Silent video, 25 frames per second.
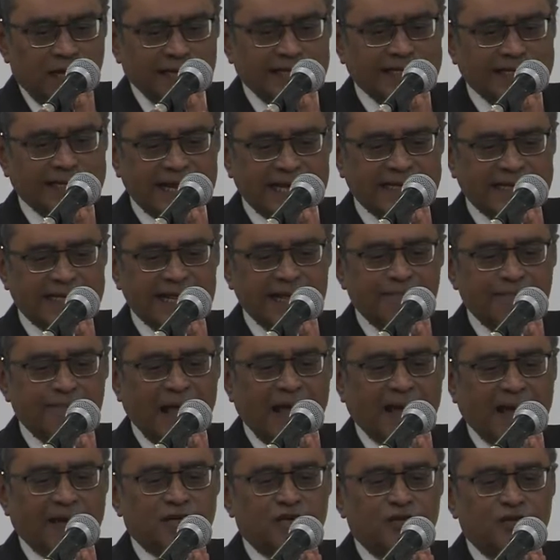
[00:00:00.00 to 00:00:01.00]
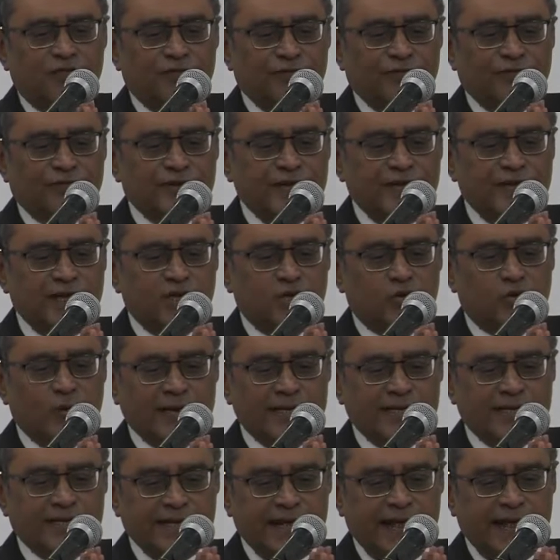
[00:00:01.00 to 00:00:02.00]
dating back to
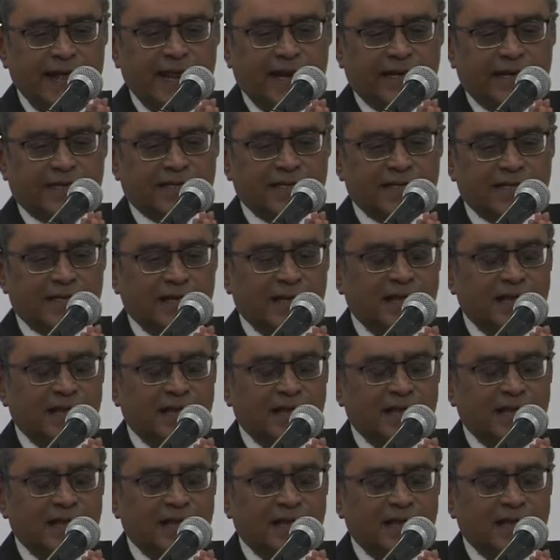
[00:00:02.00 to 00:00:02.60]
1528